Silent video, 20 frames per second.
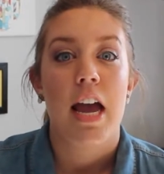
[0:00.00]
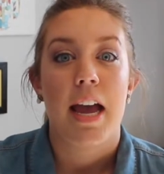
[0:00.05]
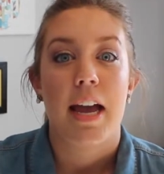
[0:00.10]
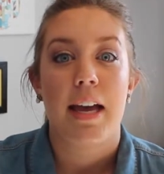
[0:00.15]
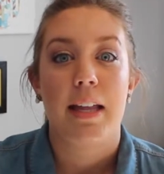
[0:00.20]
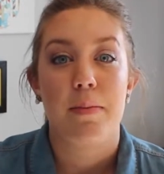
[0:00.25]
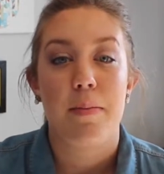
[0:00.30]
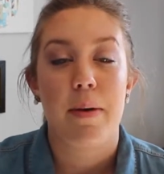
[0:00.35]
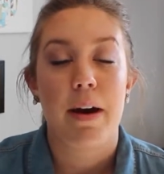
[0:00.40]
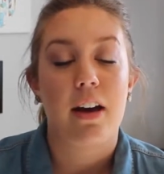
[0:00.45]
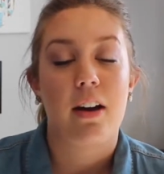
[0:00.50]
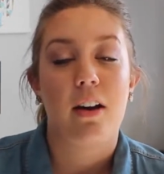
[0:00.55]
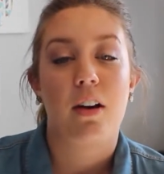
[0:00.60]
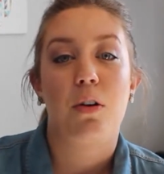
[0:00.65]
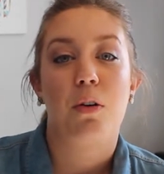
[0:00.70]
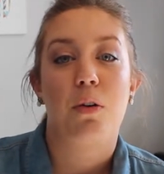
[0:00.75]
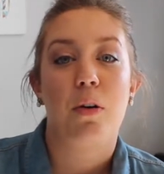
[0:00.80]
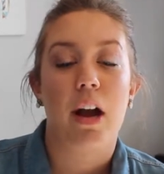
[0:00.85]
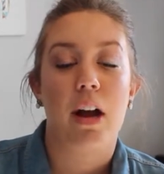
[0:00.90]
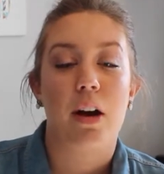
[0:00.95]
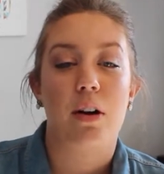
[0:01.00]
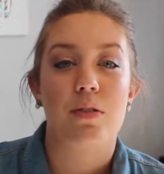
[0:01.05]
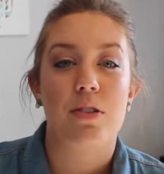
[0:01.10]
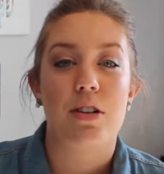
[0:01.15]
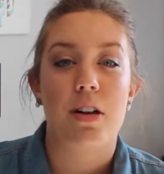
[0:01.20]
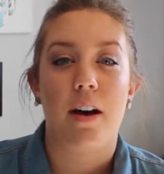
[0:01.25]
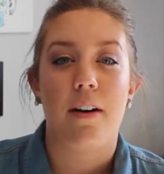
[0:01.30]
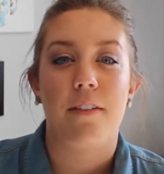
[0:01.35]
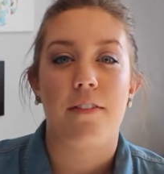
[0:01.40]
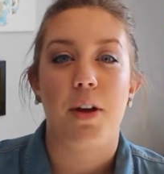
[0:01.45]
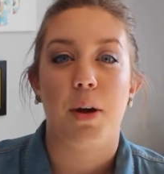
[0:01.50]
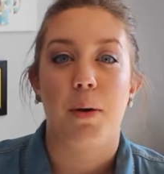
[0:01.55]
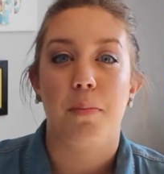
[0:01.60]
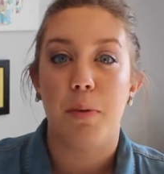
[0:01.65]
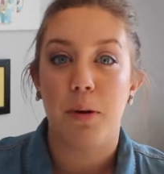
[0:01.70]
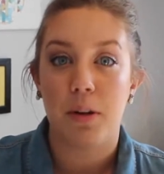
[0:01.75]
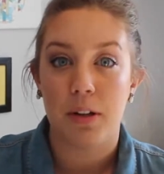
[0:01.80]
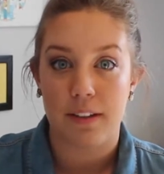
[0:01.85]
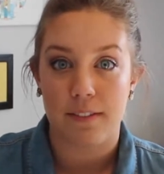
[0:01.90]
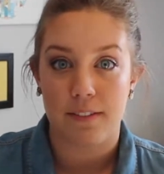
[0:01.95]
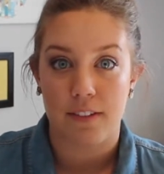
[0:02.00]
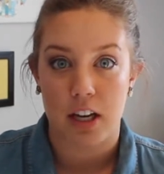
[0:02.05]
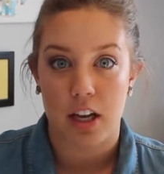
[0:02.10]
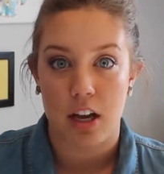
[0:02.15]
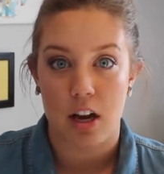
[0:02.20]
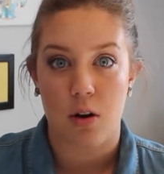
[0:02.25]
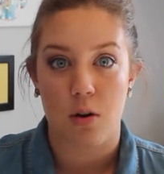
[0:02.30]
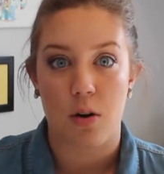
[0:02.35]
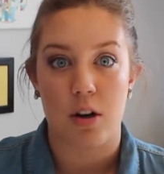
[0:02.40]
in the background of their bowling video,